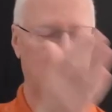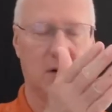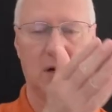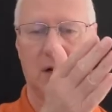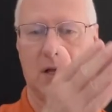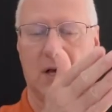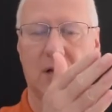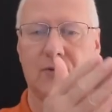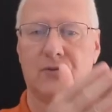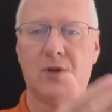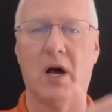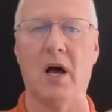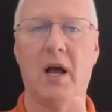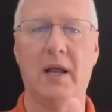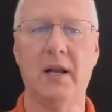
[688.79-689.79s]
we're going to
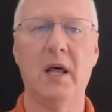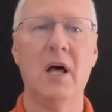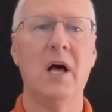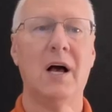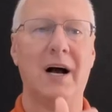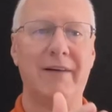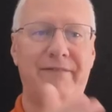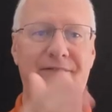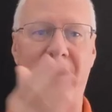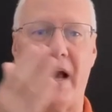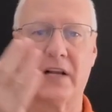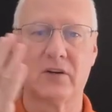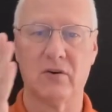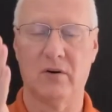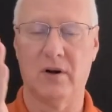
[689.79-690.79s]
assign a
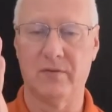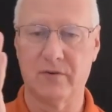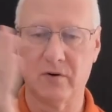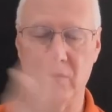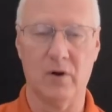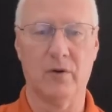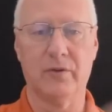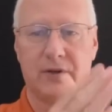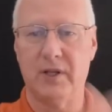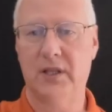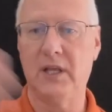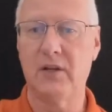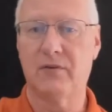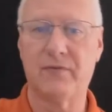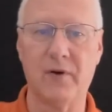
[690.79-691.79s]
factor of growth to
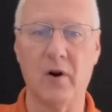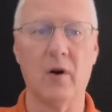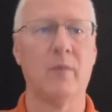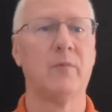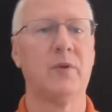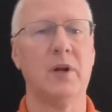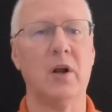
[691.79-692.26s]
these firms.